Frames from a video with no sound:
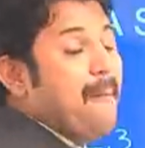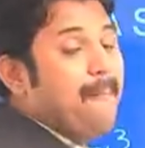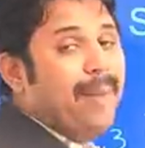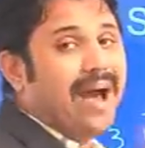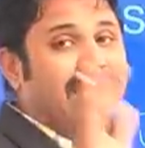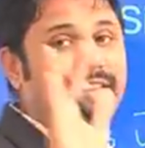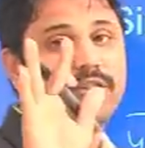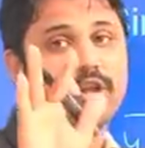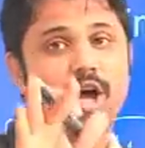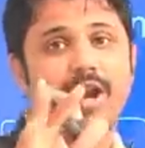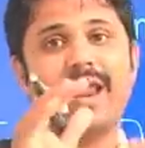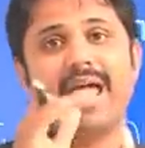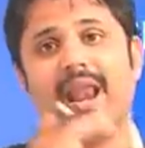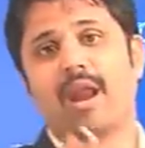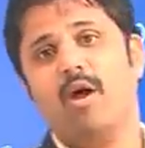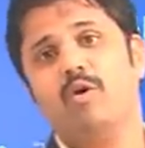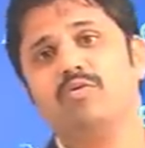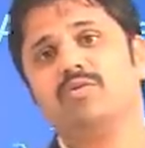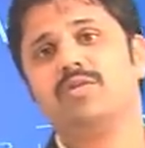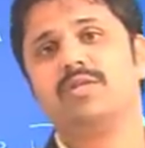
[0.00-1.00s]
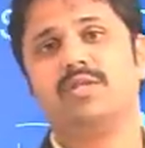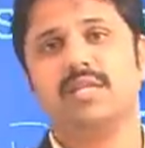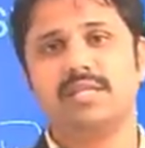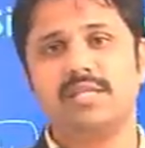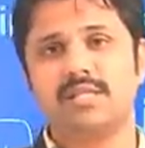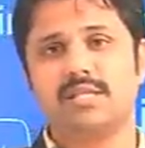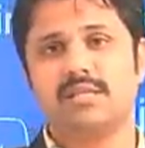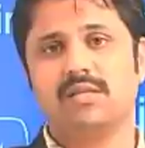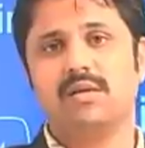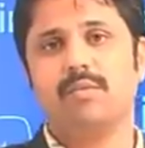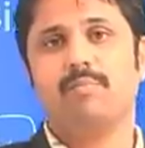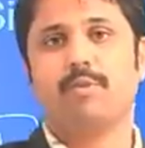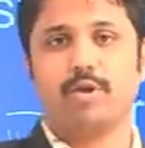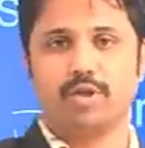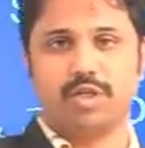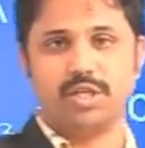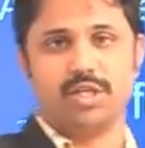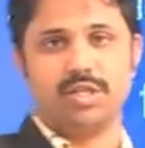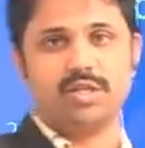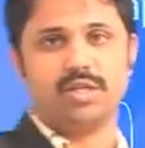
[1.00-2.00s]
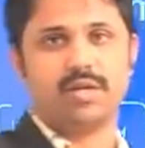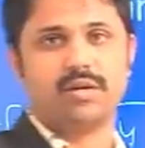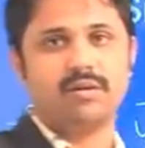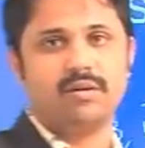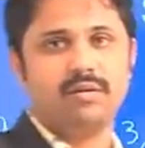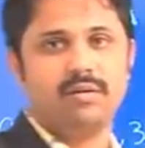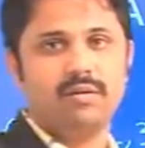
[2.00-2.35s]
Python allows this procedure.